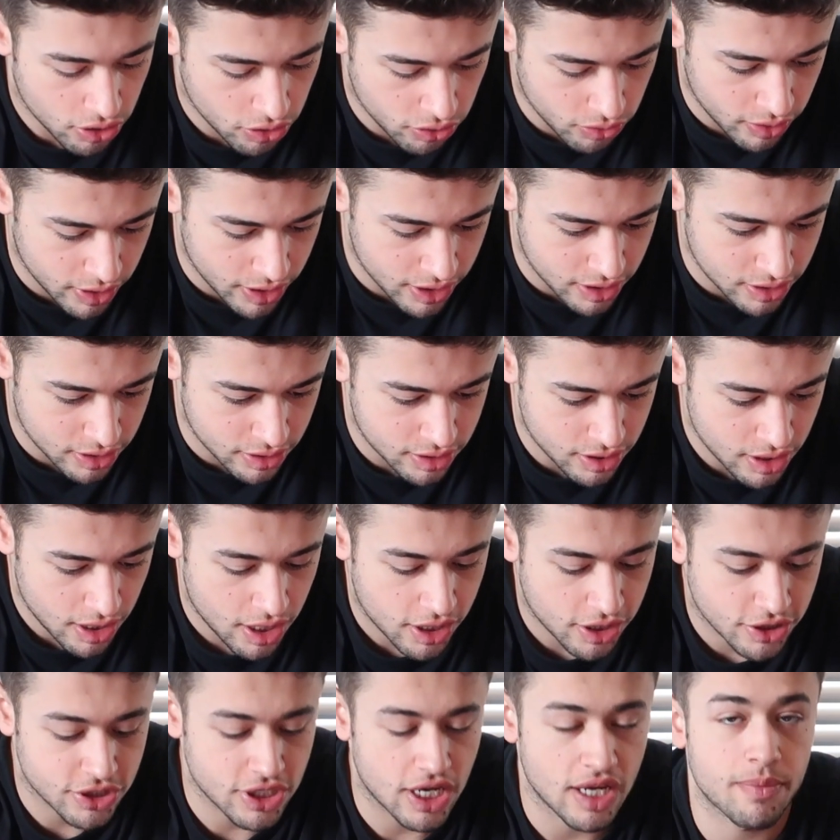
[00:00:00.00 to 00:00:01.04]
who is
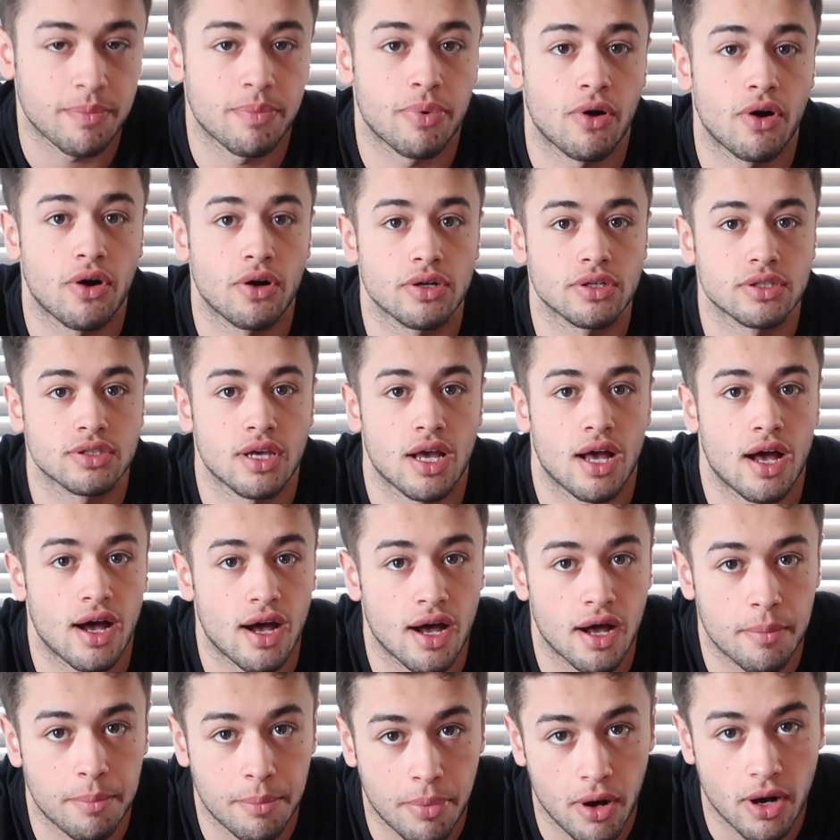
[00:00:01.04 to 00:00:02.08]
Jake Paul's
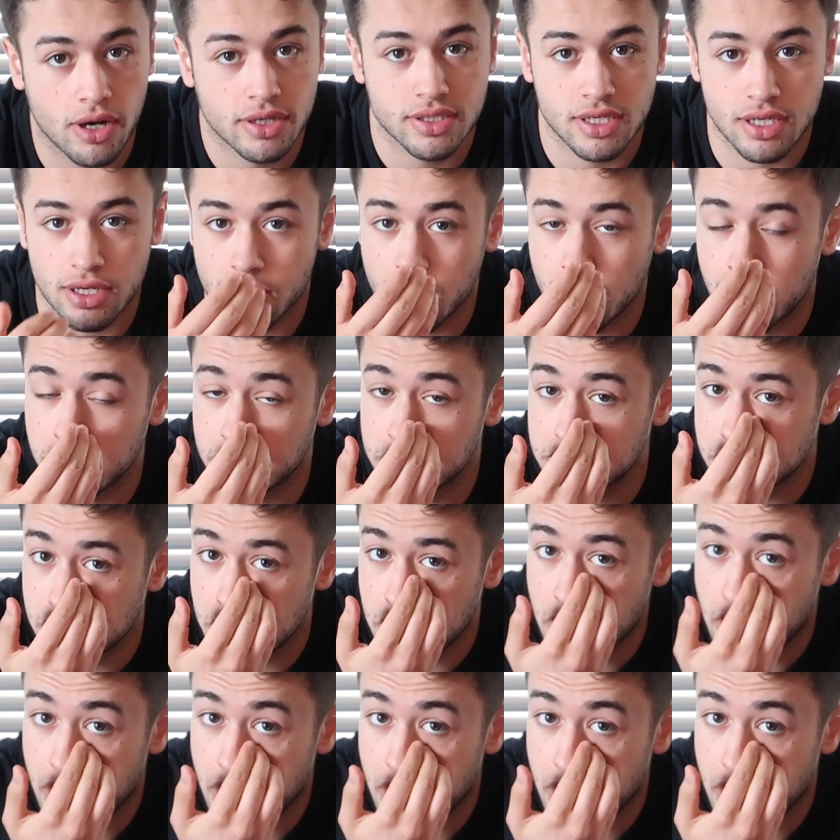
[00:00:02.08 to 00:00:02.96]
boxing coach.